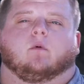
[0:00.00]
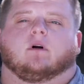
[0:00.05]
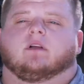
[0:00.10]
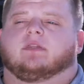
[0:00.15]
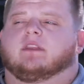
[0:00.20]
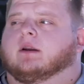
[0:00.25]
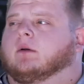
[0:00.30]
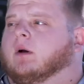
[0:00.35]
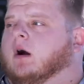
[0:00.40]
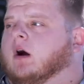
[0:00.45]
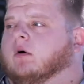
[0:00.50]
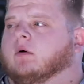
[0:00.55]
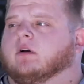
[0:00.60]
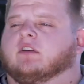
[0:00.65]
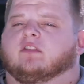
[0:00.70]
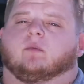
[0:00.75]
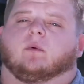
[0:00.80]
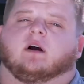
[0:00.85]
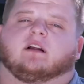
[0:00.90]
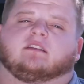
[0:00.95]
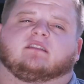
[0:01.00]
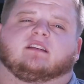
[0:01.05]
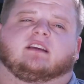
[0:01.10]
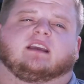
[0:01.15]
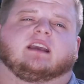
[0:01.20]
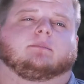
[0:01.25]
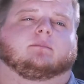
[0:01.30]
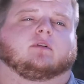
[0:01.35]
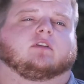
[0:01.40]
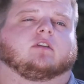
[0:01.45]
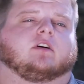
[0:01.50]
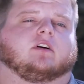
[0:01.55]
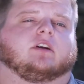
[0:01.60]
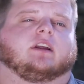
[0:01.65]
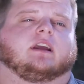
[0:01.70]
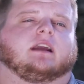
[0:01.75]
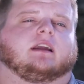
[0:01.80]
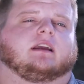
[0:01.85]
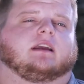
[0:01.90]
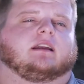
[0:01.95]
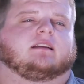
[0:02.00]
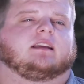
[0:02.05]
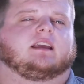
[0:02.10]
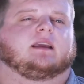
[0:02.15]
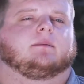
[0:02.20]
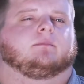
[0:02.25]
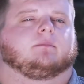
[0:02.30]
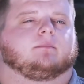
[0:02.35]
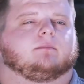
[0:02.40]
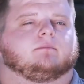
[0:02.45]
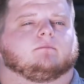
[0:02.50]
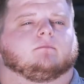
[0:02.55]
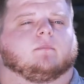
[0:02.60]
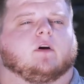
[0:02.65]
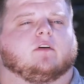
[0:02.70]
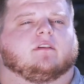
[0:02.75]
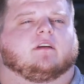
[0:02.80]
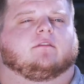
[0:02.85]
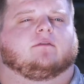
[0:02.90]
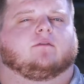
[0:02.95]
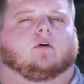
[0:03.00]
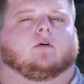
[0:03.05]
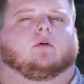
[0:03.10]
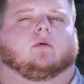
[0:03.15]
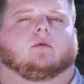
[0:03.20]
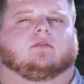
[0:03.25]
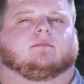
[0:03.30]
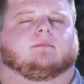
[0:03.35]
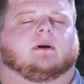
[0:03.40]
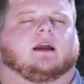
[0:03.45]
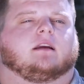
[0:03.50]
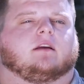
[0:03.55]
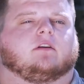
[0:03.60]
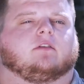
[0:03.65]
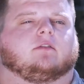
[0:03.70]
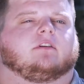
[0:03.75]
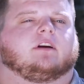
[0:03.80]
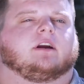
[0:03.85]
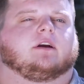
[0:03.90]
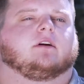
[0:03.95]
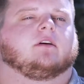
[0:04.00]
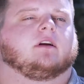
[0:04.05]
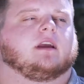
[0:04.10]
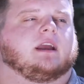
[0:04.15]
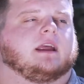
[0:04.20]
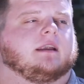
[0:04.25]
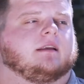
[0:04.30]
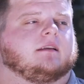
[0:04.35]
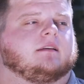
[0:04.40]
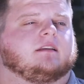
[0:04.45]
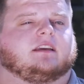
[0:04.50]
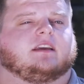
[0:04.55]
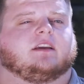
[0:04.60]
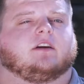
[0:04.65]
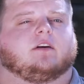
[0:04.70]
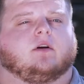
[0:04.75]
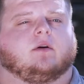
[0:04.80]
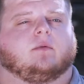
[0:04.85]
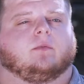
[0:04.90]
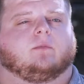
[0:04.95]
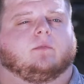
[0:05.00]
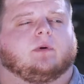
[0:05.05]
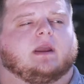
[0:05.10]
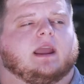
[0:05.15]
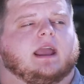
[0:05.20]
one that always wants to keep learning and keep moving forward with my career. And here we